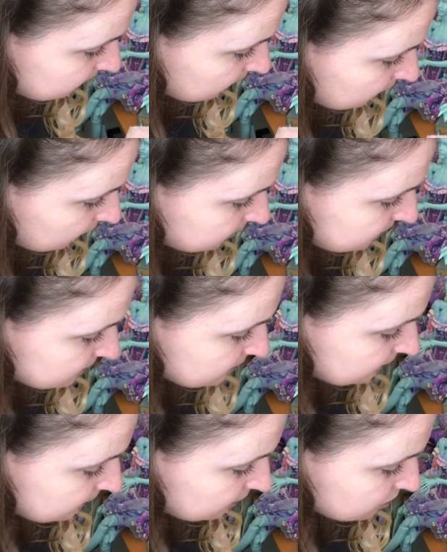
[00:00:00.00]
the comments
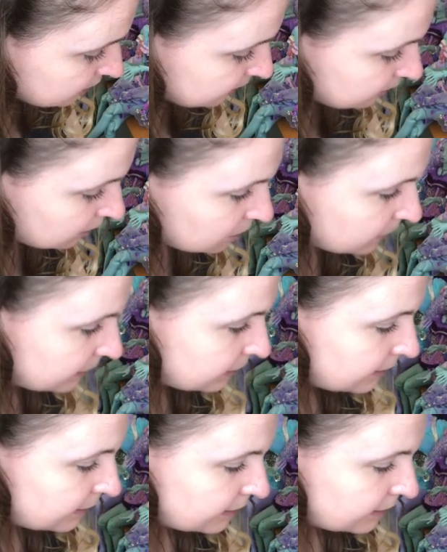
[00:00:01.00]
and I'll try to go and